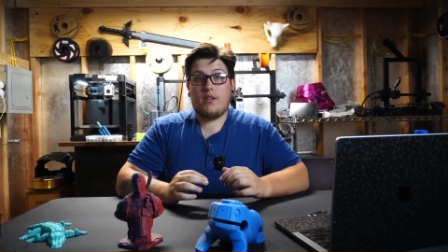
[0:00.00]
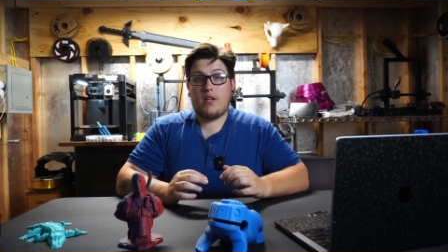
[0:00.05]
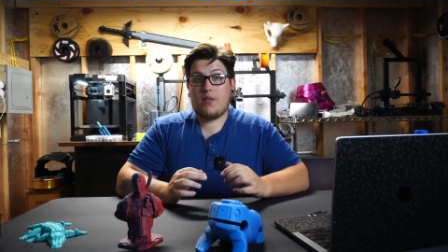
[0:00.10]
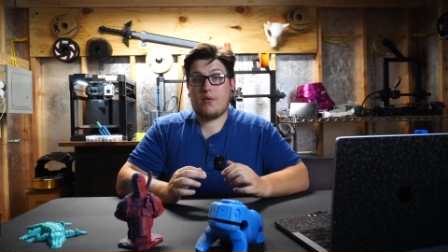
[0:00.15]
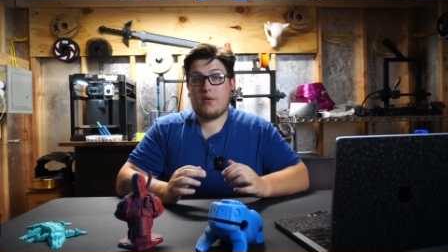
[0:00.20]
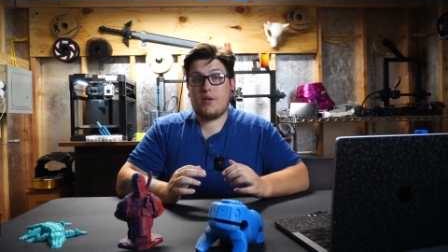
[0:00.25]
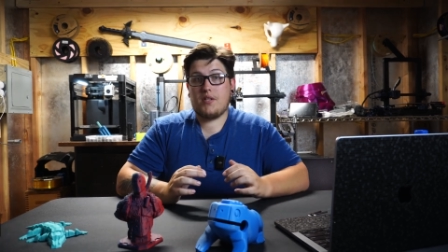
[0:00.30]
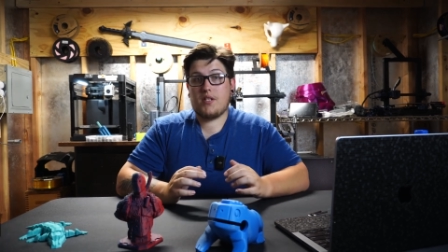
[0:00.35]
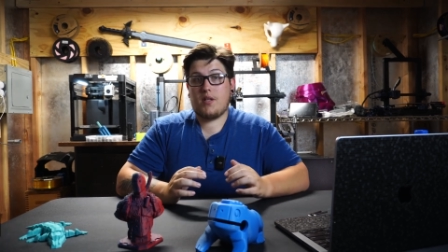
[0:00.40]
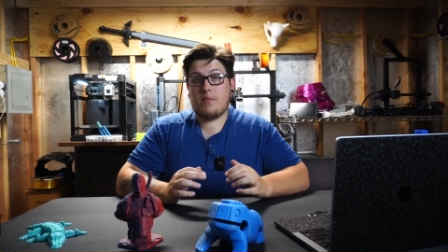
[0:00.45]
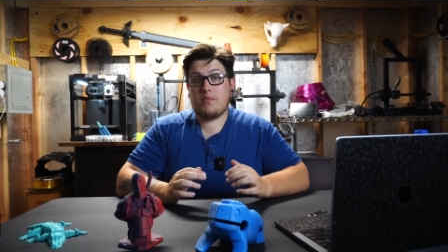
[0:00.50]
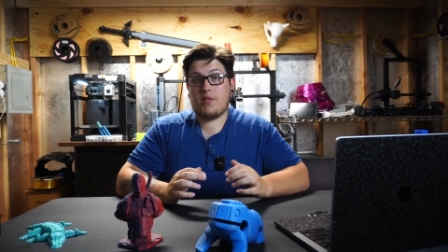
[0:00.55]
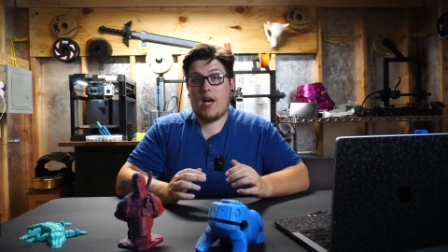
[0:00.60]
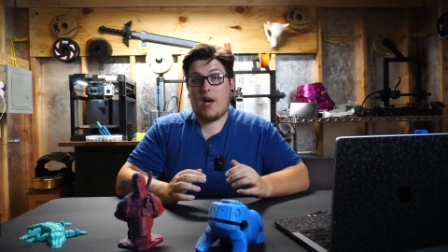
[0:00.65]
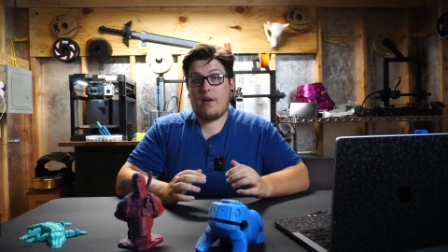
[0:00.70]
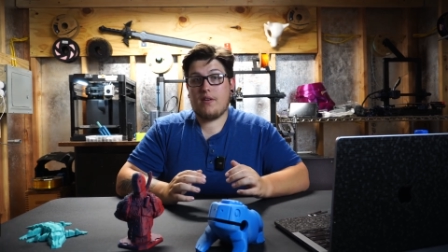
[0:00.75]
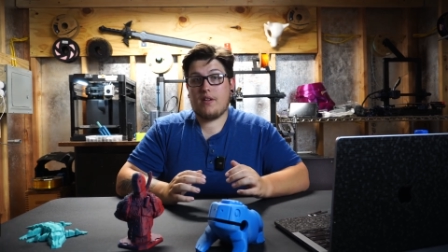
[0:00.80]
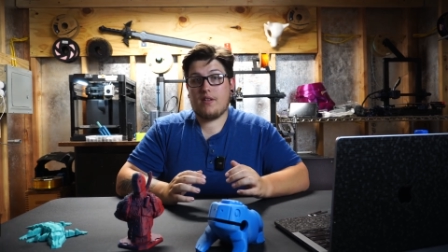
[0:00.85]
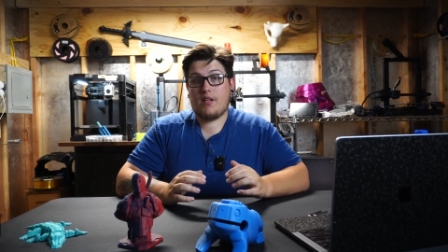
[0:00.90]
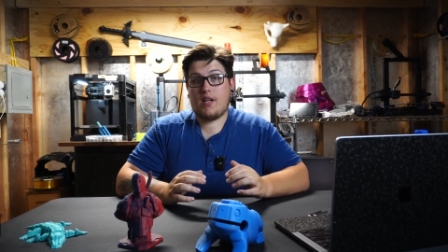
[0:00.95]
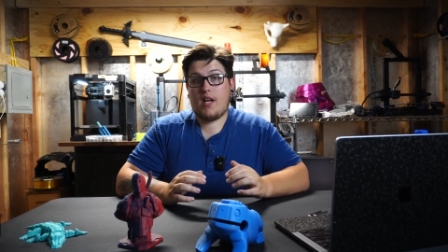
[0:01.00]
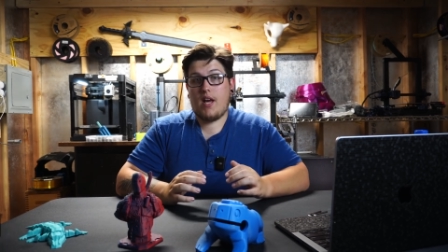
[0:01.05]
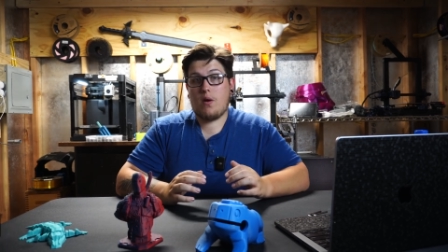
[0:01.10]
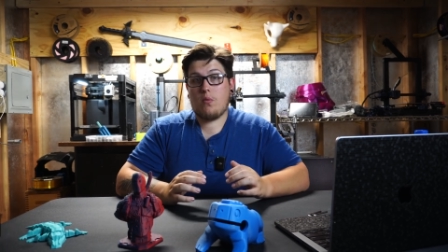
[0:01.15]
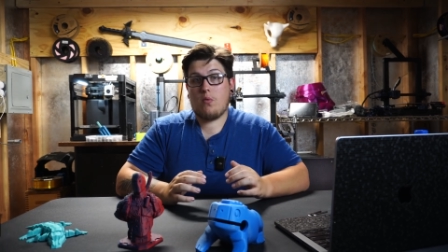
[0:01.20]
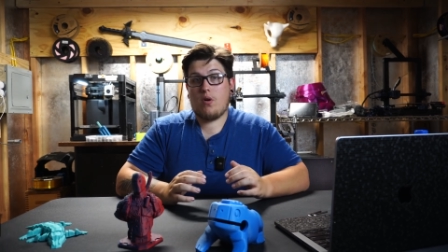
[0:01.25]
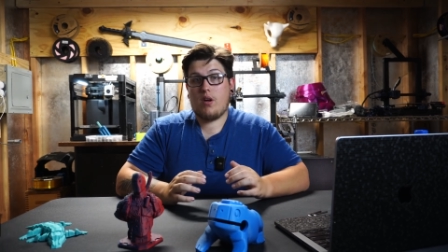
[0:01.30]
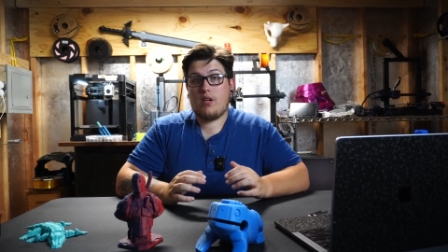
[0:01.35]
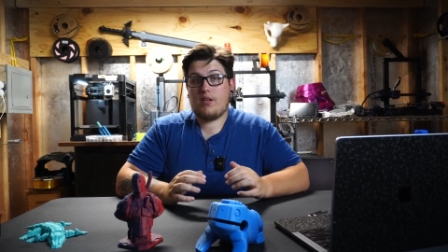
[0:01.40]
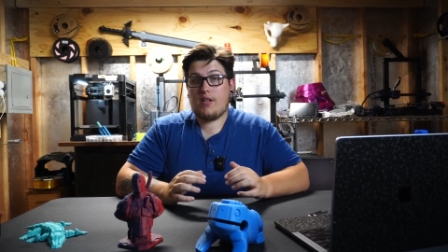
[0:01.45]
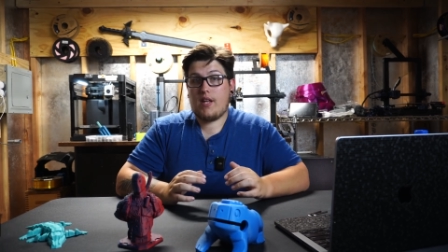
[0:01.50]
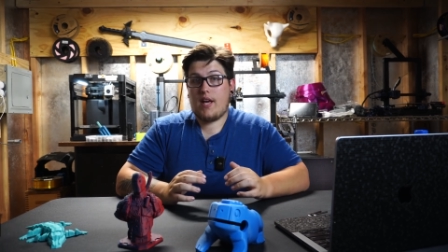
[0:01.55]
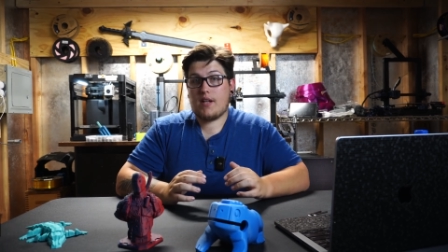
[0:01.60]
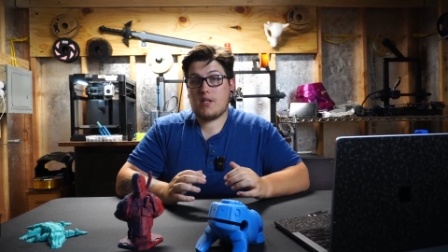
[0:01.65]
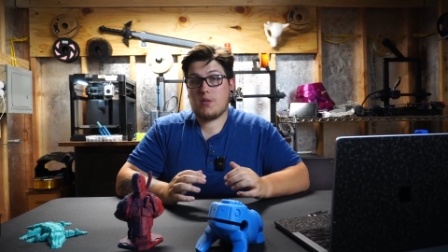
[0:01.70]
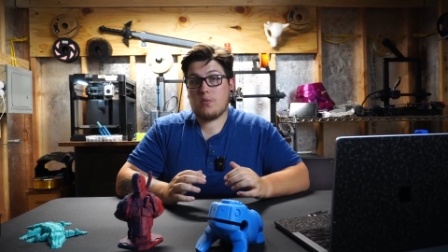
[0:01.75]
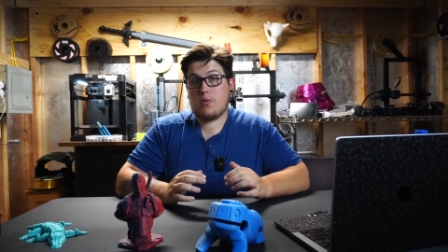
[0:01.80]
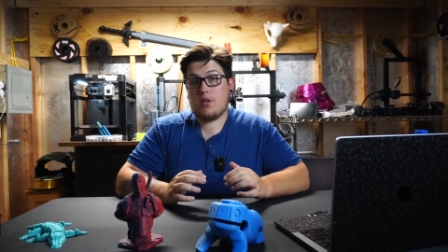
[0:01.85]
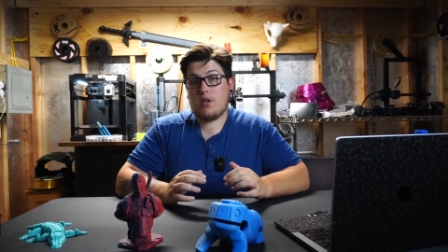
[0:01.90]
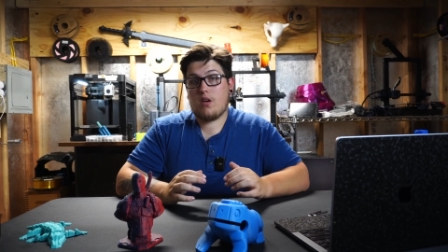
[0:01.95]
Now, the reason I'm touting the K1 and the
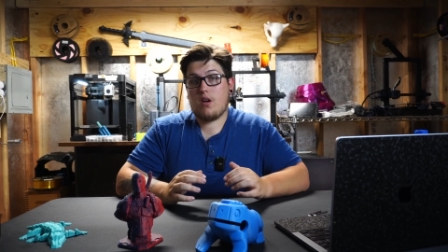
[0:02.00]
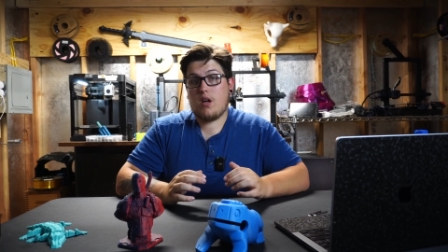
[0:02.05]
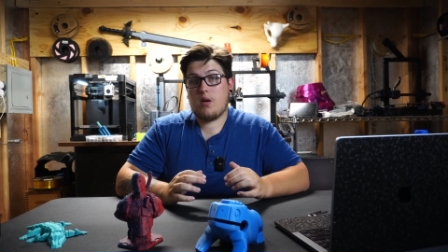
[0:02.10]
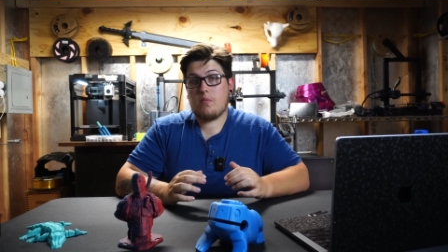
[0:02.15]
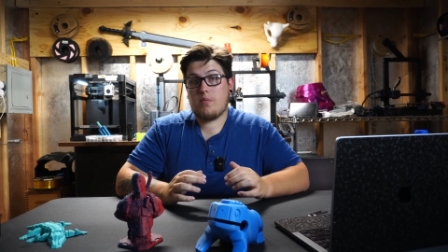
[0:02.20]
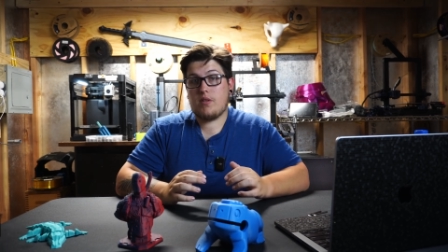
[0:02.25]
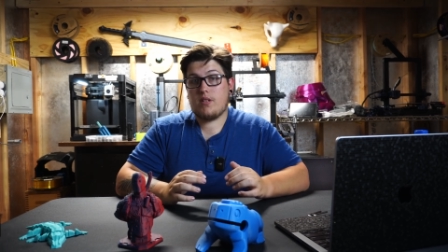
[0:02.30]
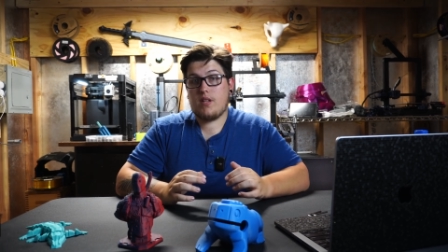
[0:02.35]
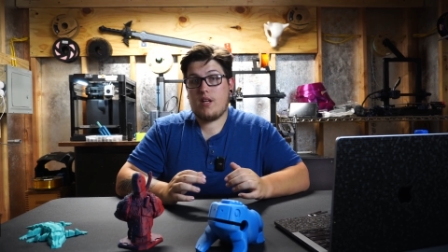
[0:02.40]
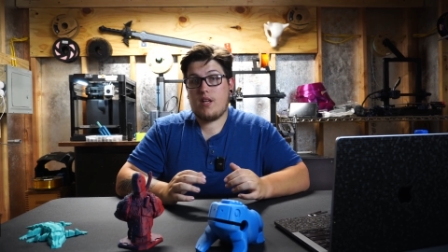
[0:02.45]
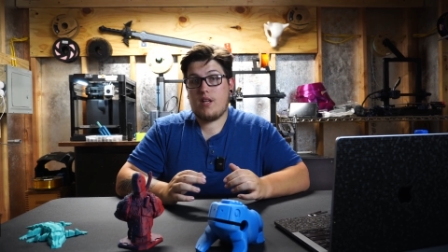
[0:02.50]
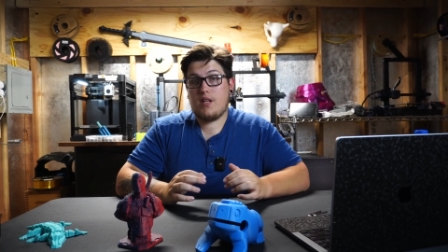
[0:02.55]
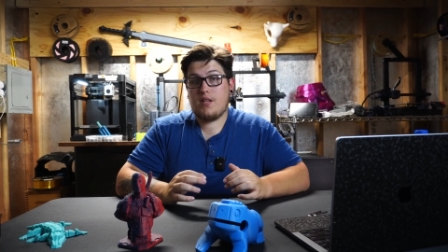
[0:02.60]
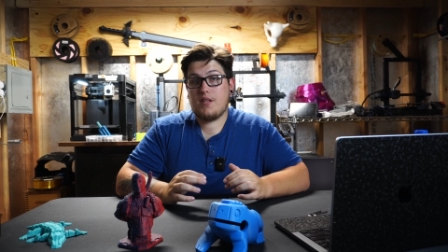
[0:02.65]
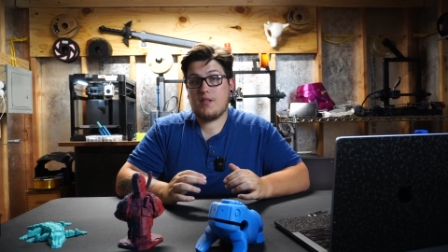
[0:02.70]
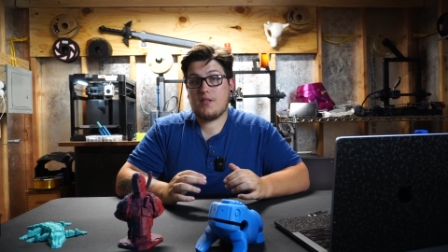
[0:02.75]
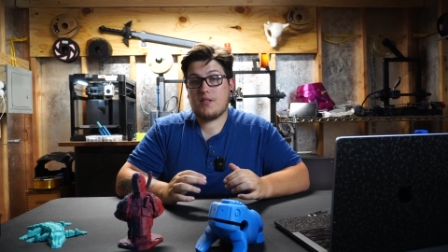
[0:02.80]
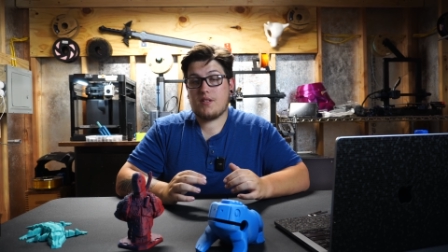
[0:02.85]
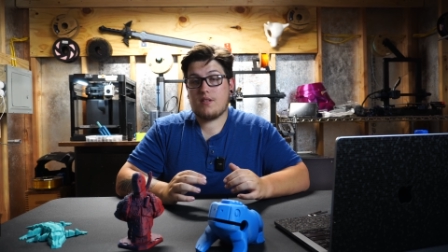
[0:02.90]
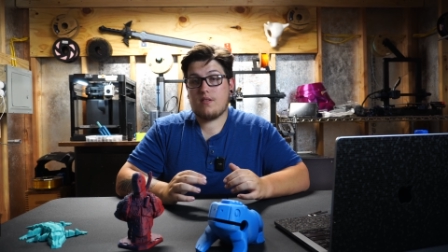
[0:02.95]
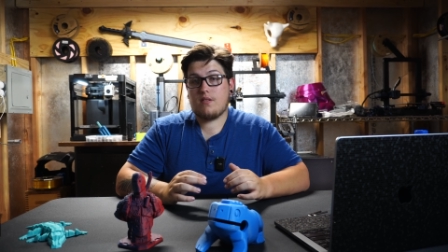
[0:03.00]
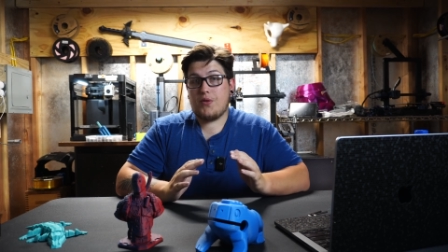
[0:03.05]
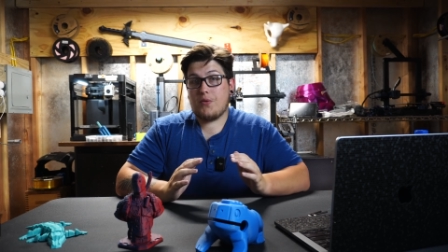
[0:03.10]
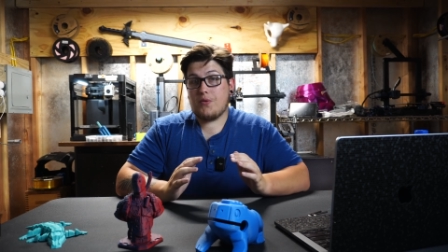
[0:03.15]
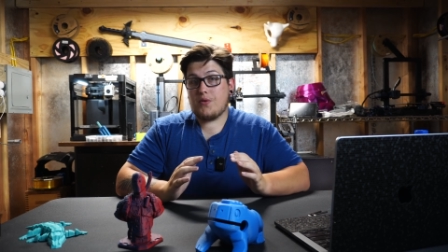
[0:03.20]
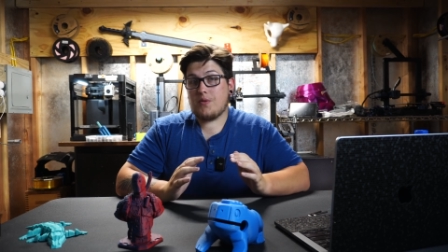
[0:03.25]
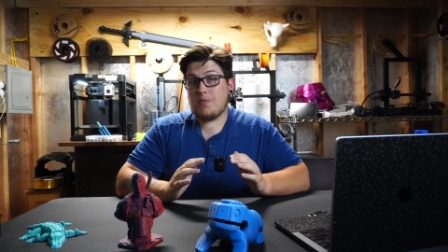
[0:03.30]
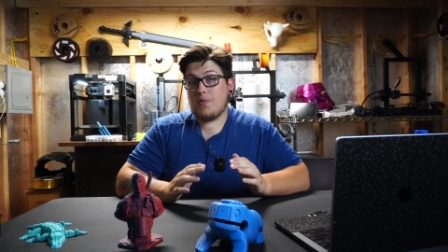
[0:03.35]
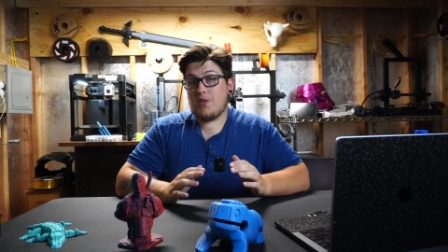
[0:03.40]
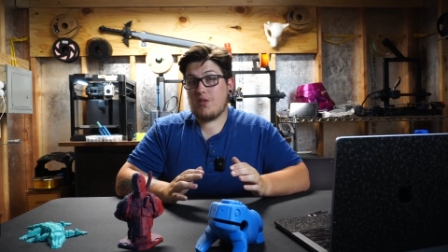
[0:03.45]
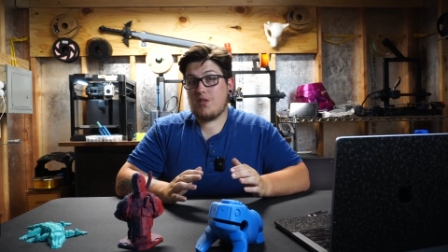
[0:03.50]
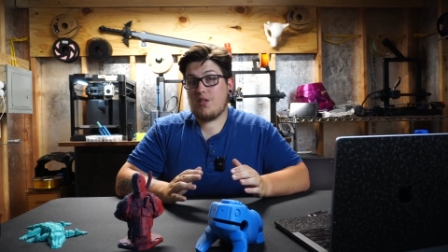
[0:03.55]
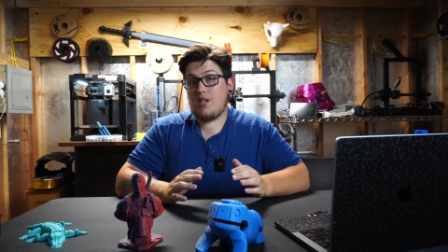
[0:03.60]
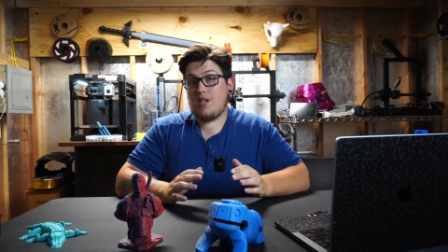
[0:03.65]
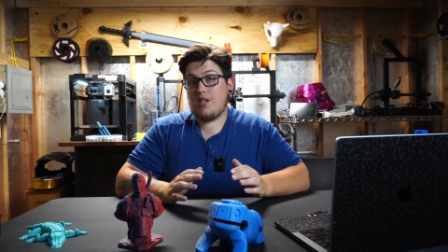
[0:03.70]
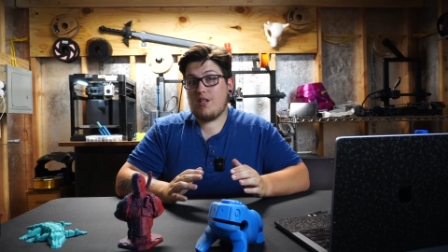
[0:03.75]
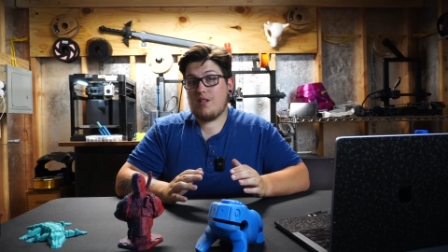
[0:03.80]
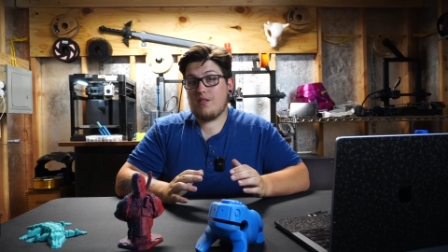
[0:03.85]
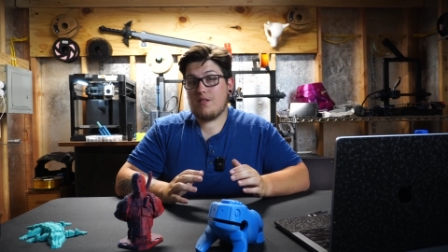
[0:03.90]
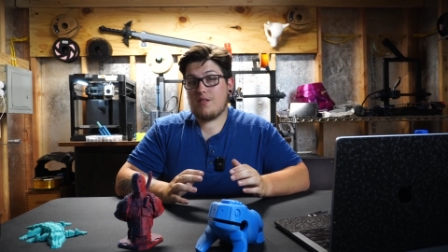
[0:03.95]
X1 Carbon is those
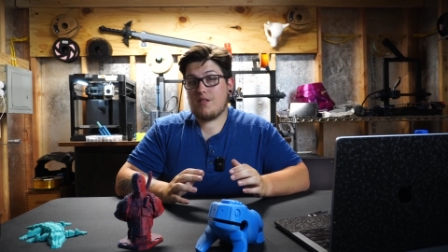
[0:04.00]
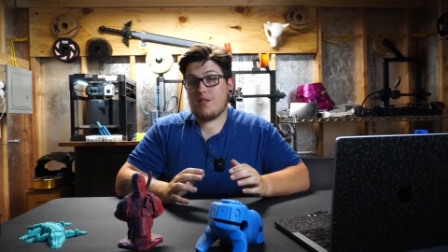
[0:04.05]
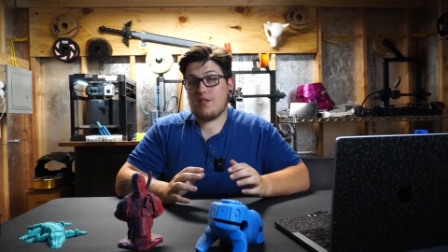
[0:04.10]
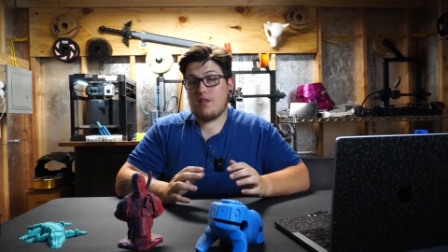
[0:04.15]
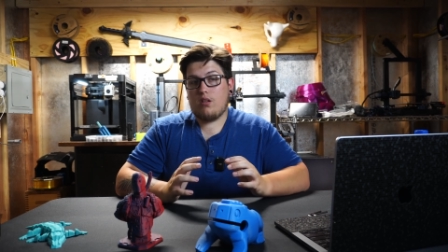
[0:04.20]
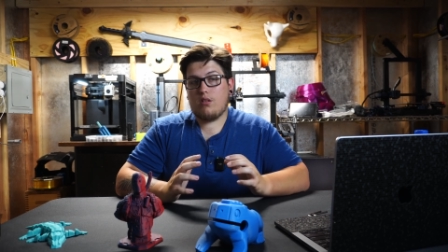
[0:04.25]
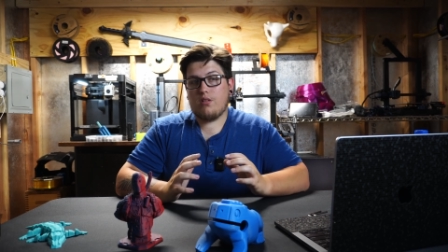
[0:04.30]
machines